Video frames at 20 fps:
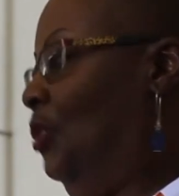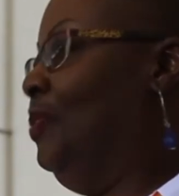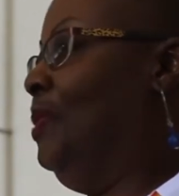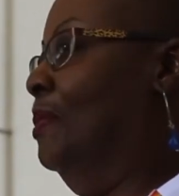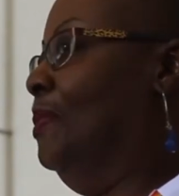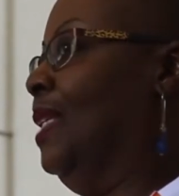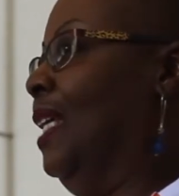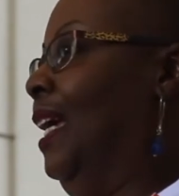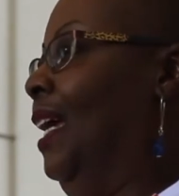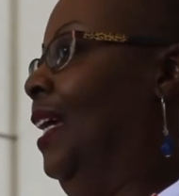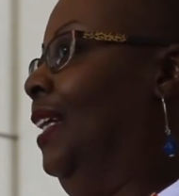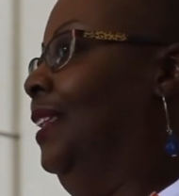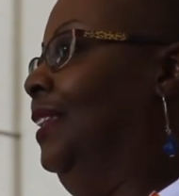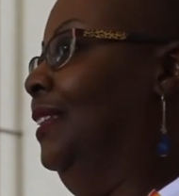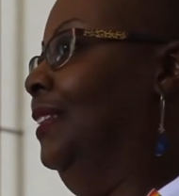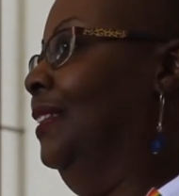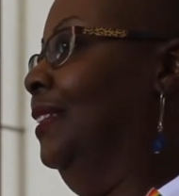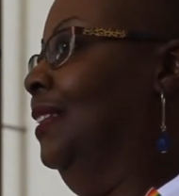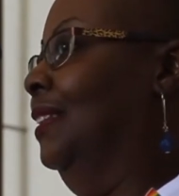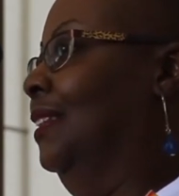what I'm
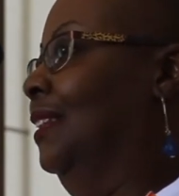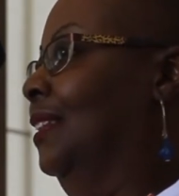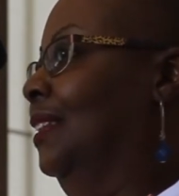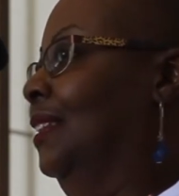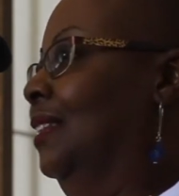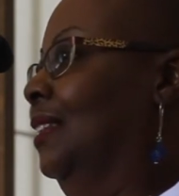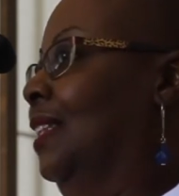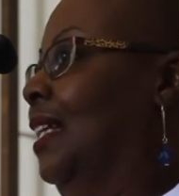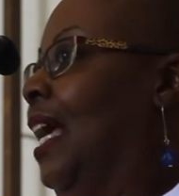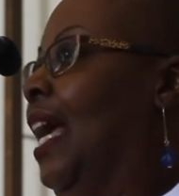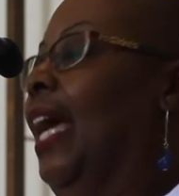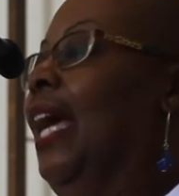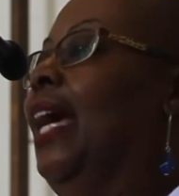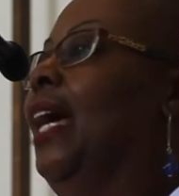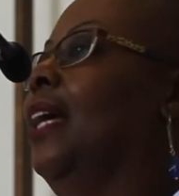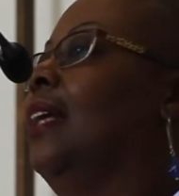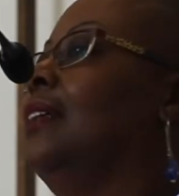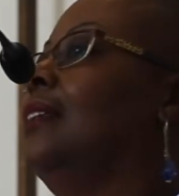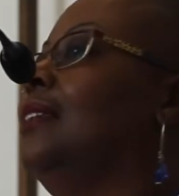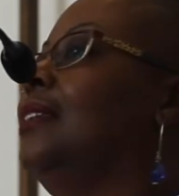saying?
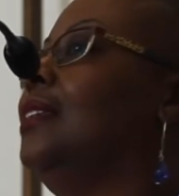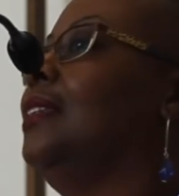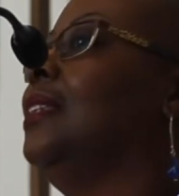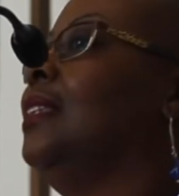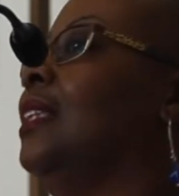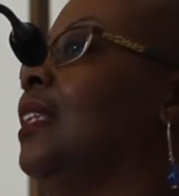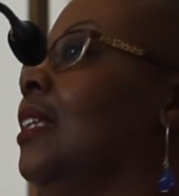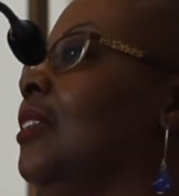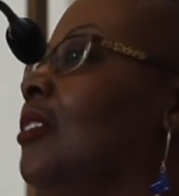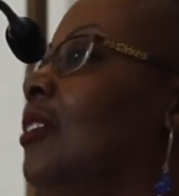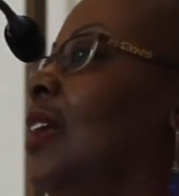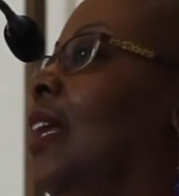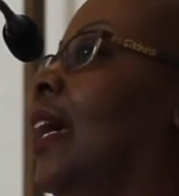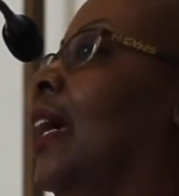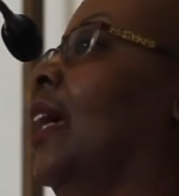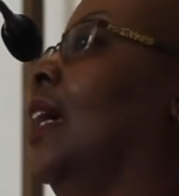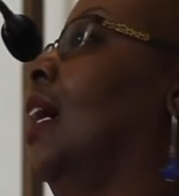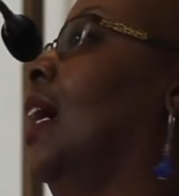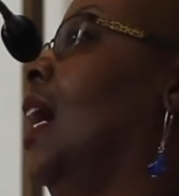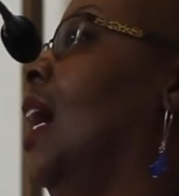And they're like,
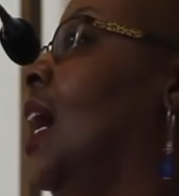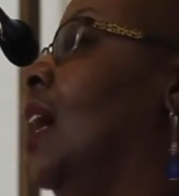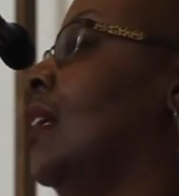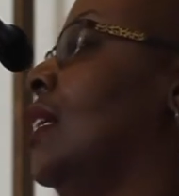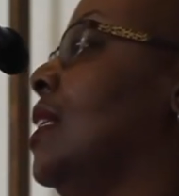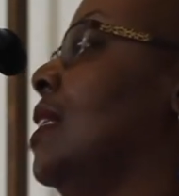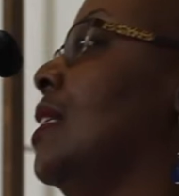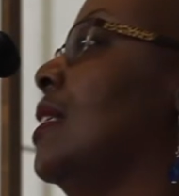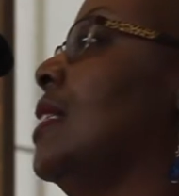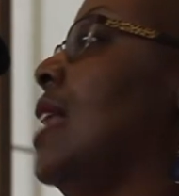how did this